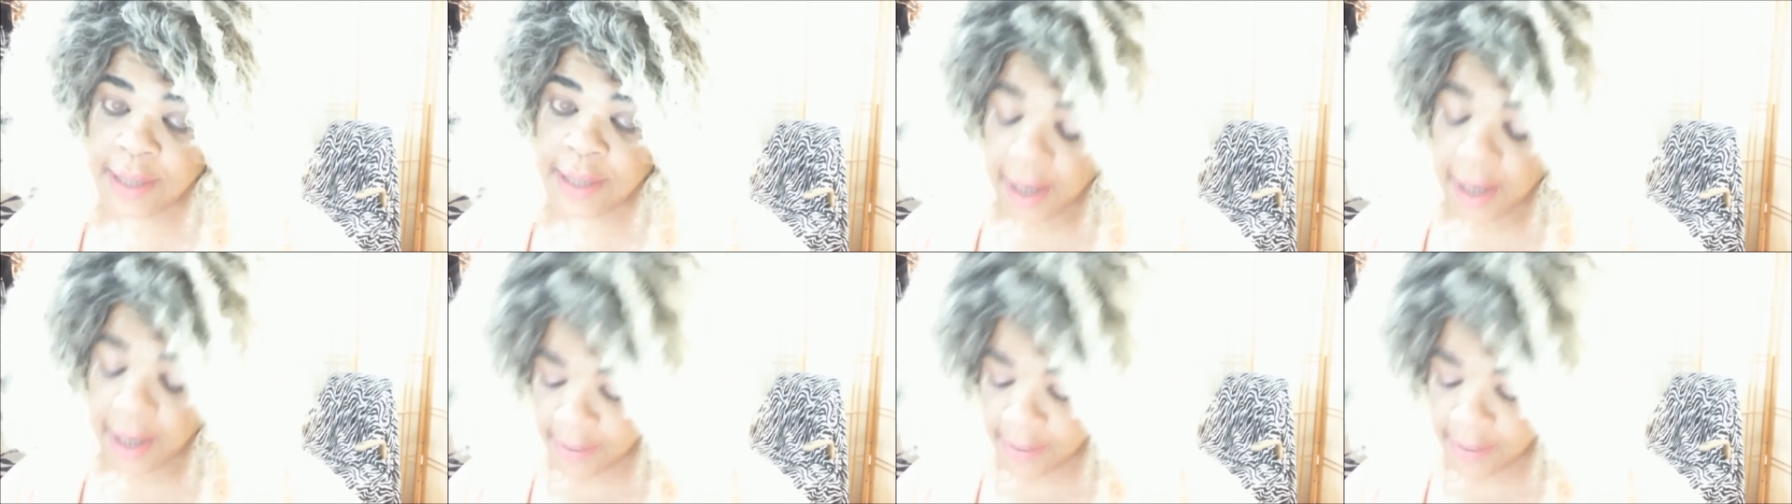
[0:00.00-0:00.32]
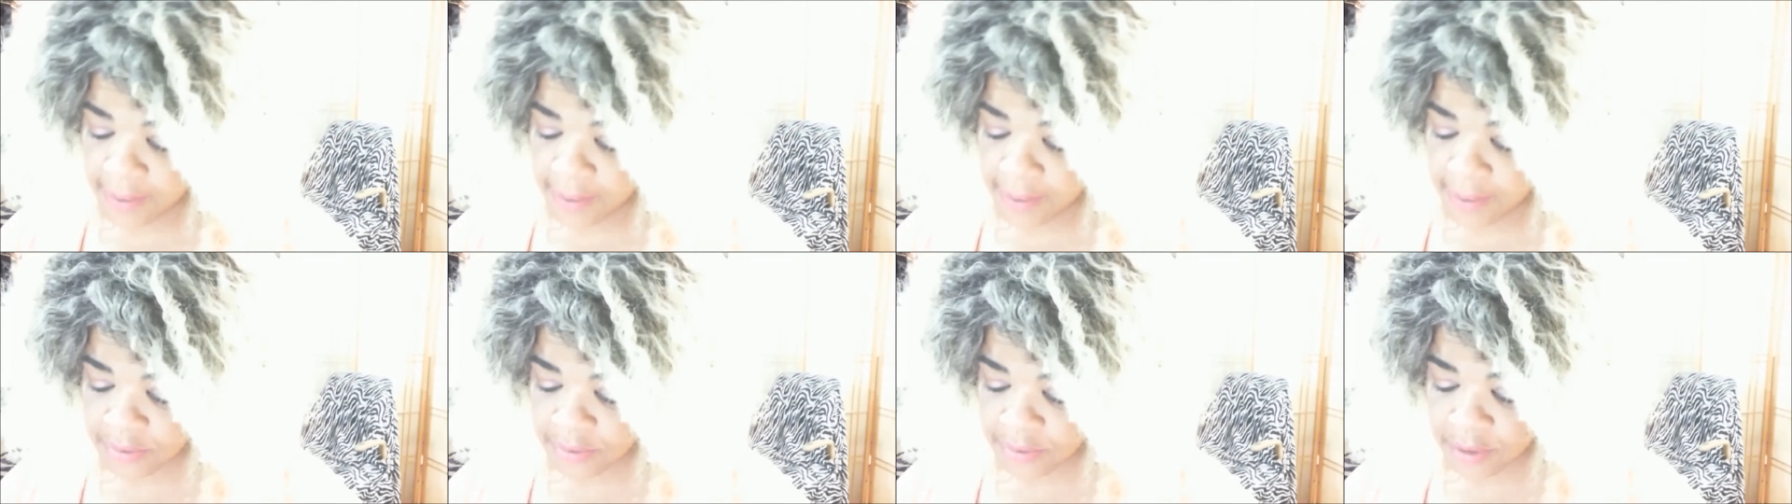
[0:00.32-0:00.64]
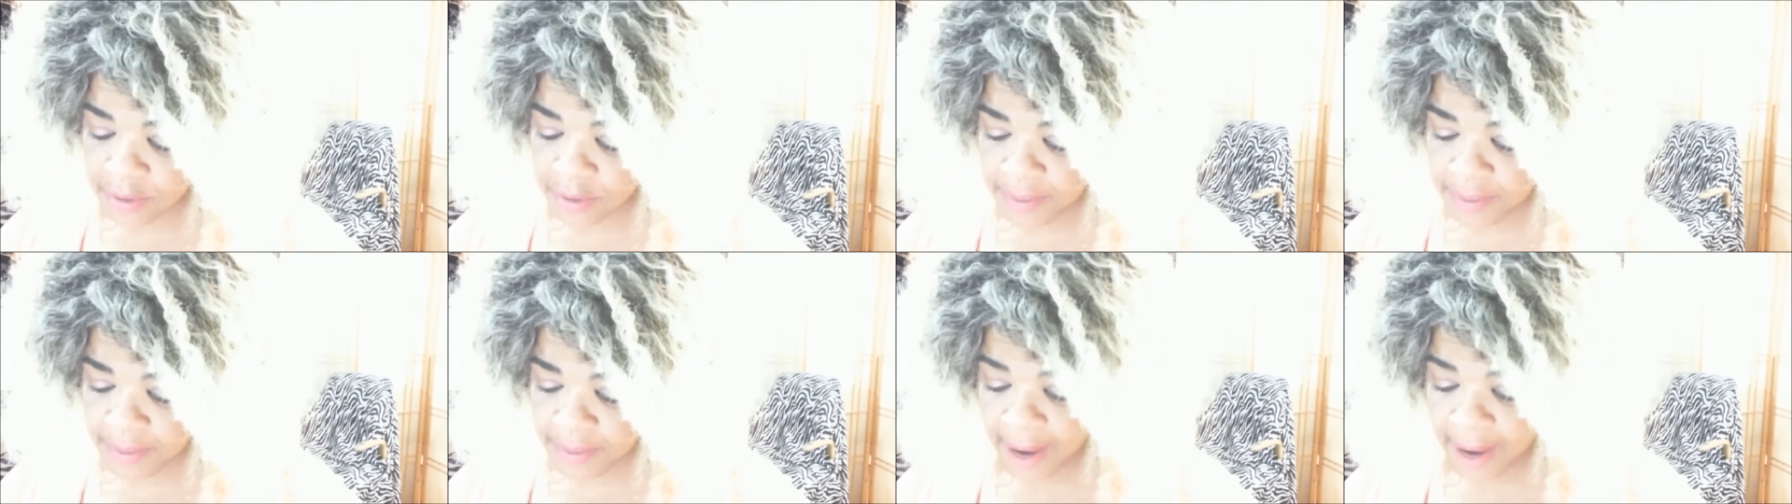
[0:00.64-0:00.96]
and that's going to
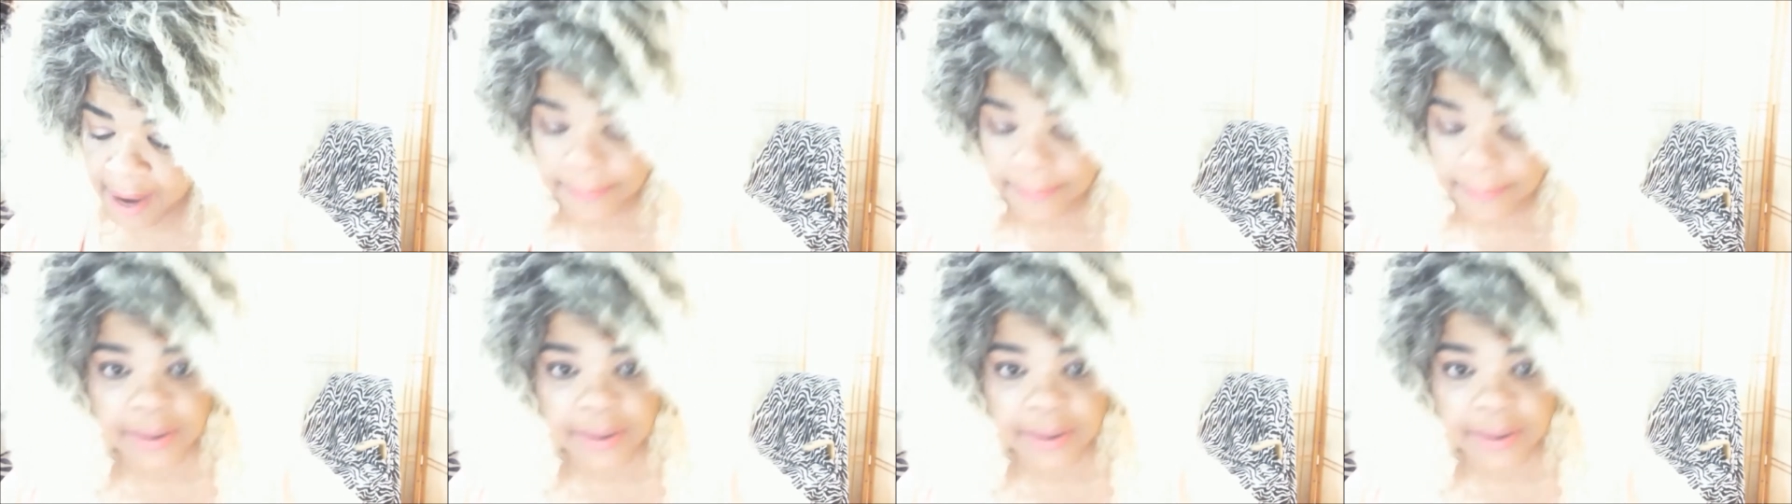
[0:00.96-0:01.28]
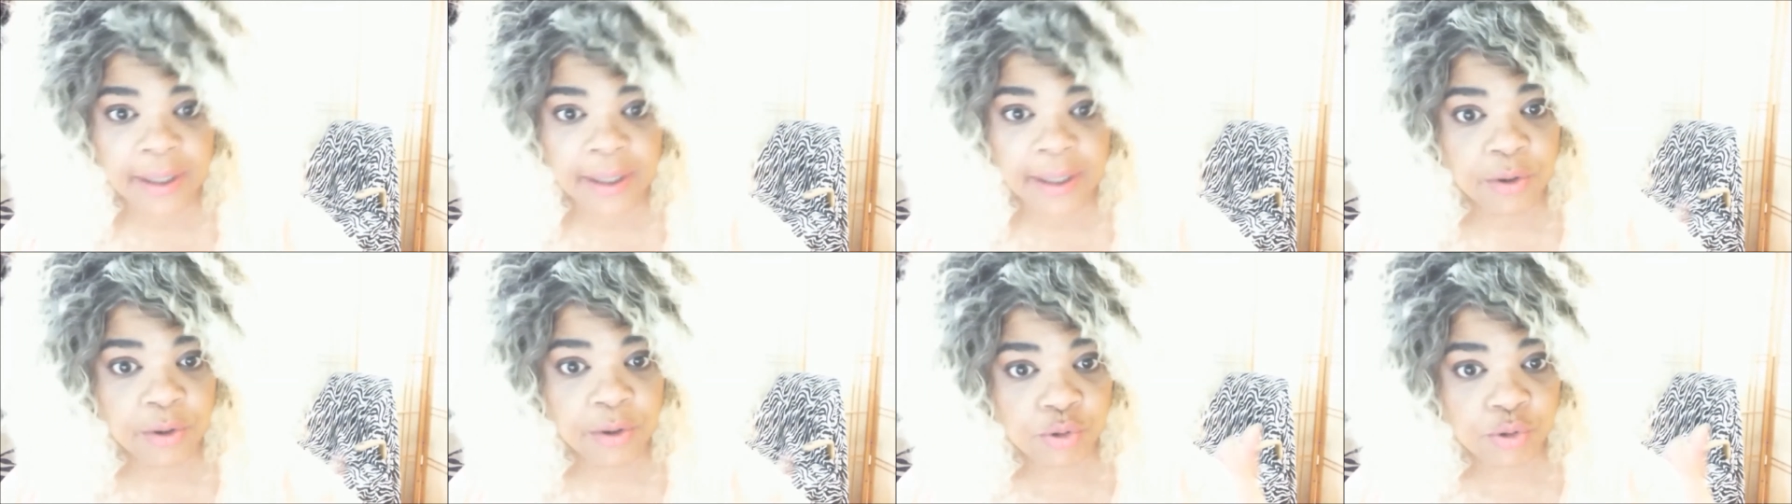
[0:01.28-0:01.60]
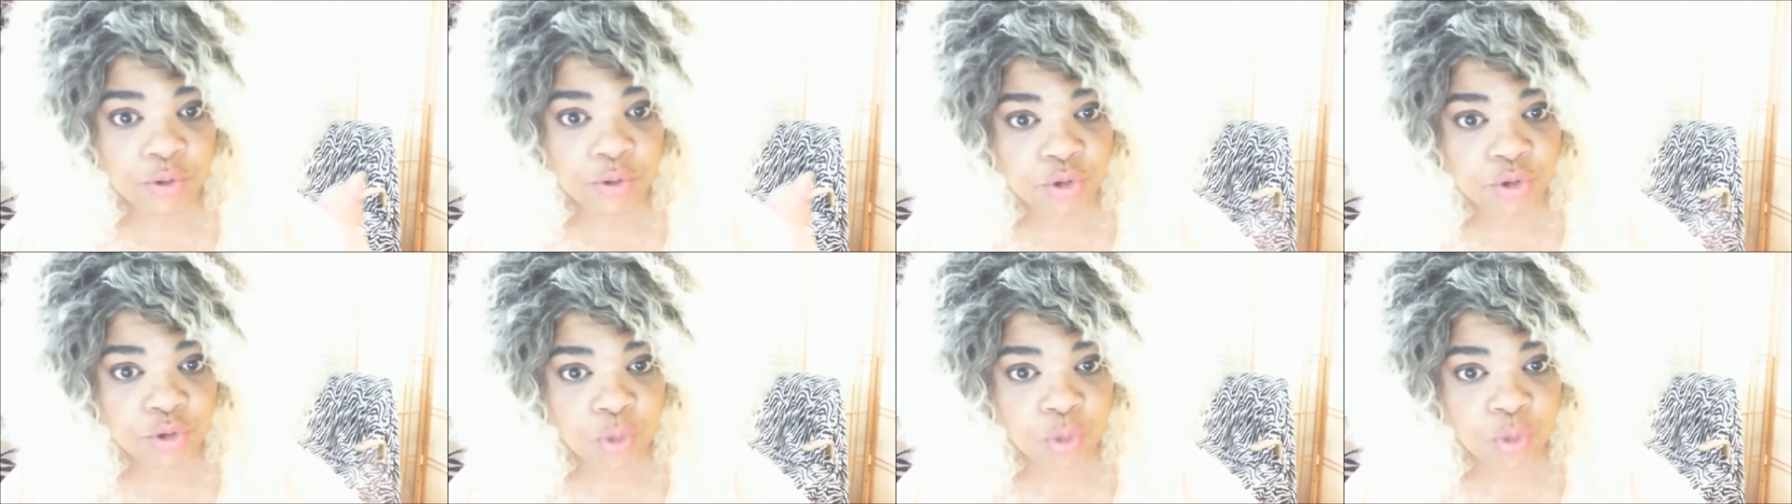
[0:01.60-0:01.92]
be happening in your
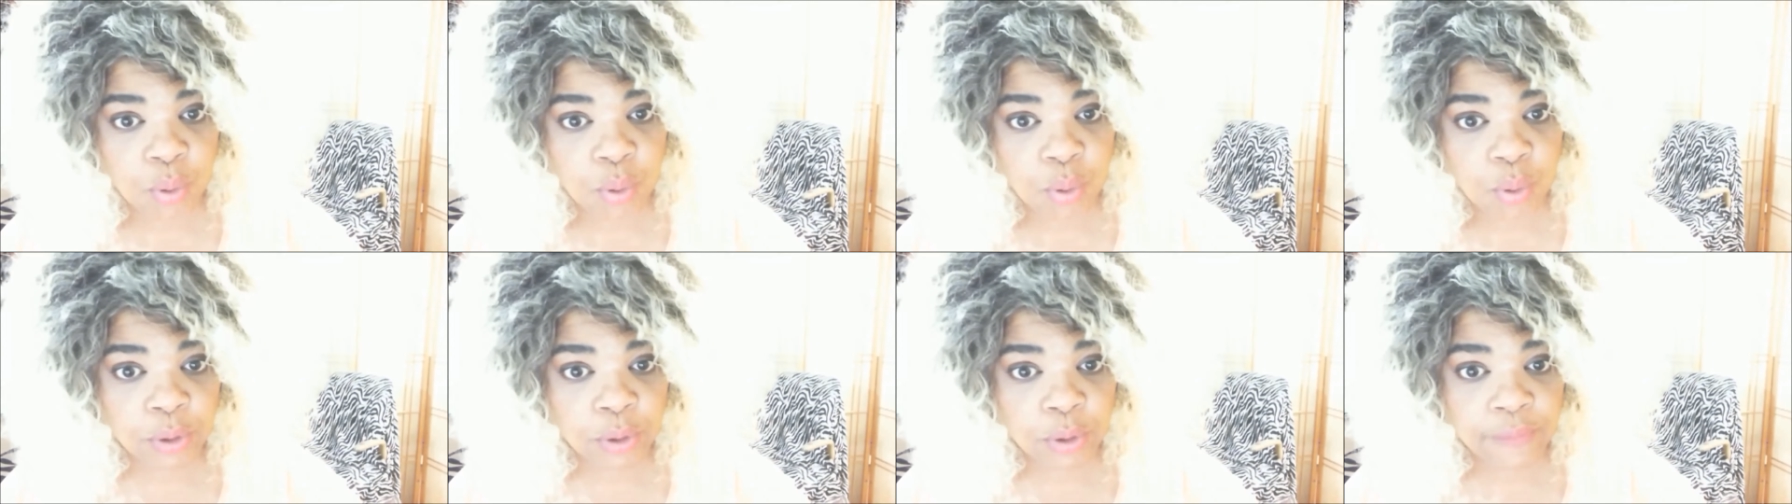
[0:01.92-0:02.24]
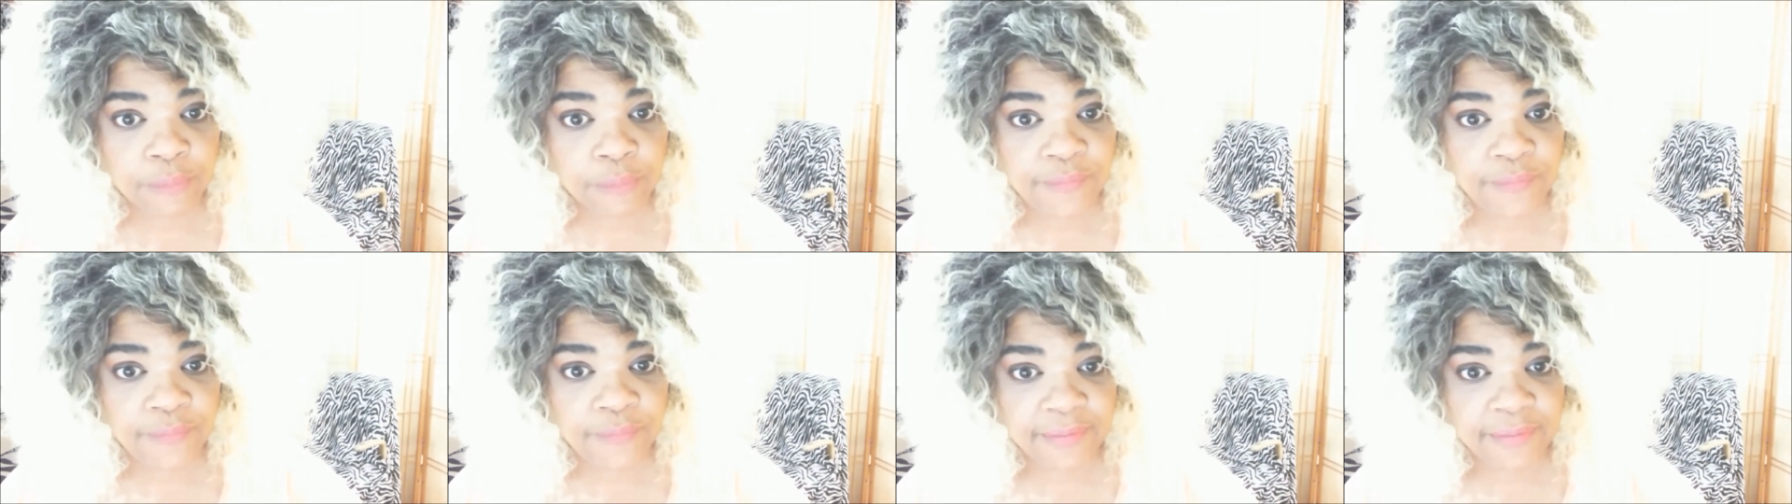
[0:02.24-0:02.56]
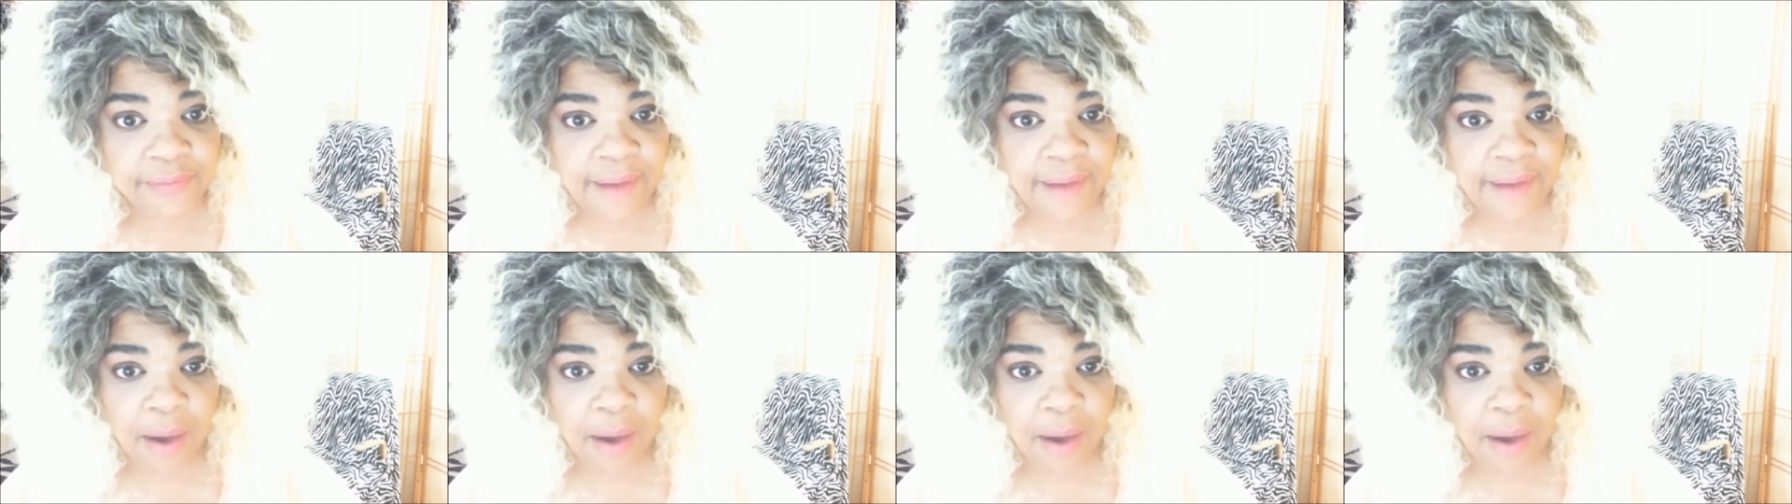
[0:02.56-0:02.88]
solar fifth
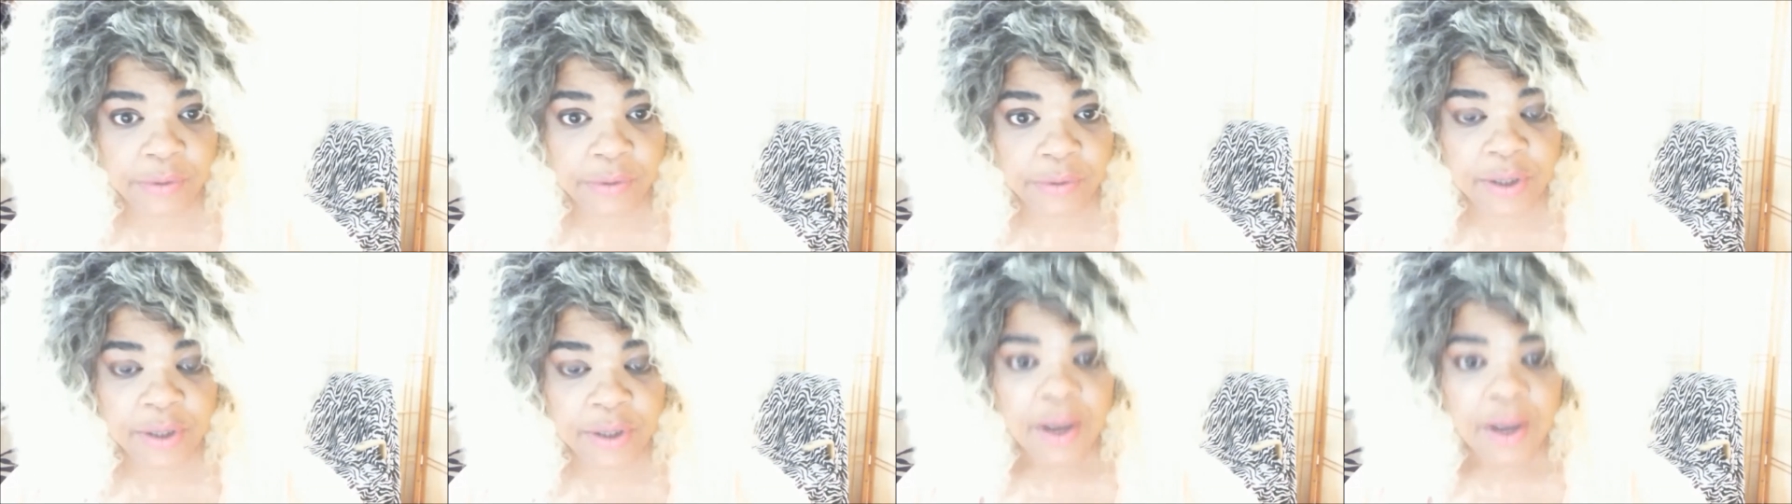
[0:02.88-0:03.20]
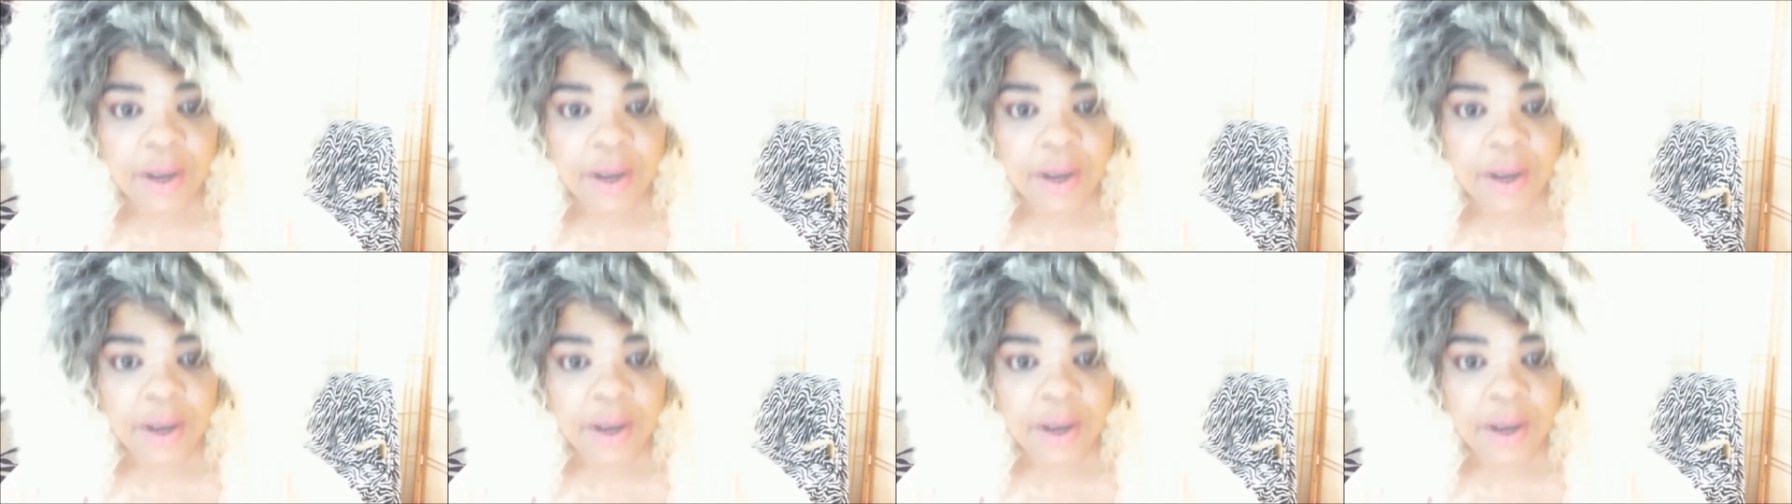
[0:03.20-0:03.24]
house